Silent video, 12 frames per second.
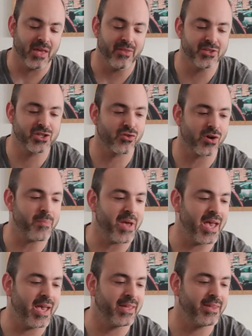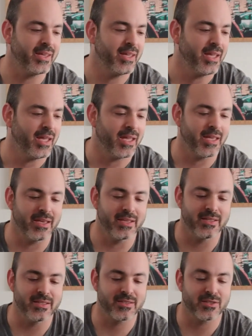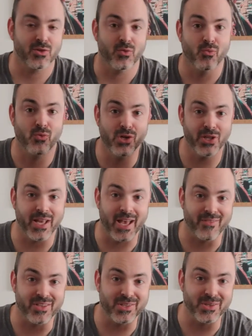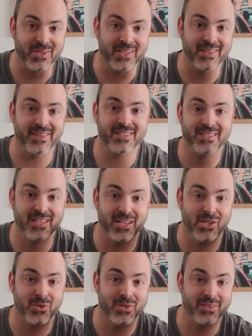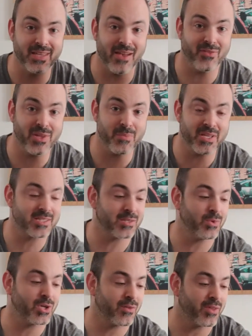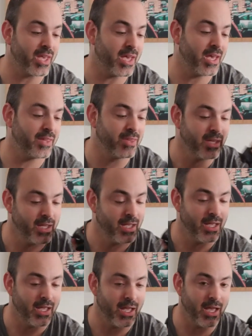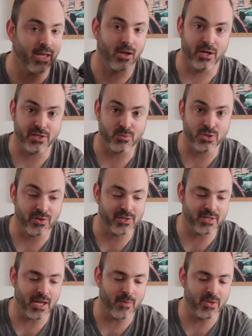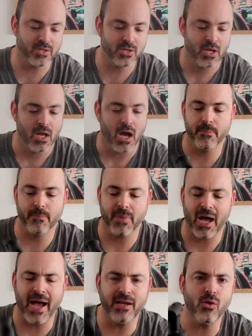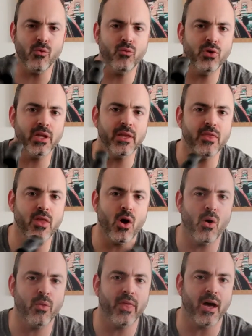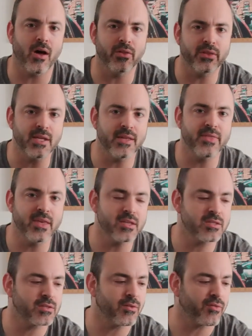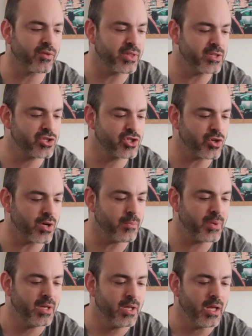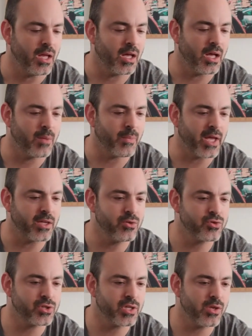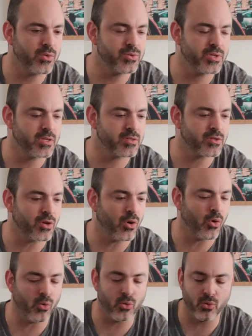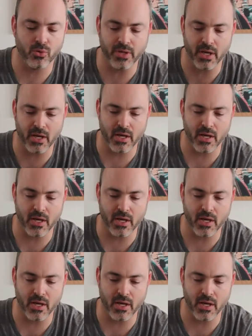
This grip head is really heavy duty. This thing, you could definitely beat someone over the head and cause them serious damage. I don't really know that I'll need this for this trip. I usually use this to hold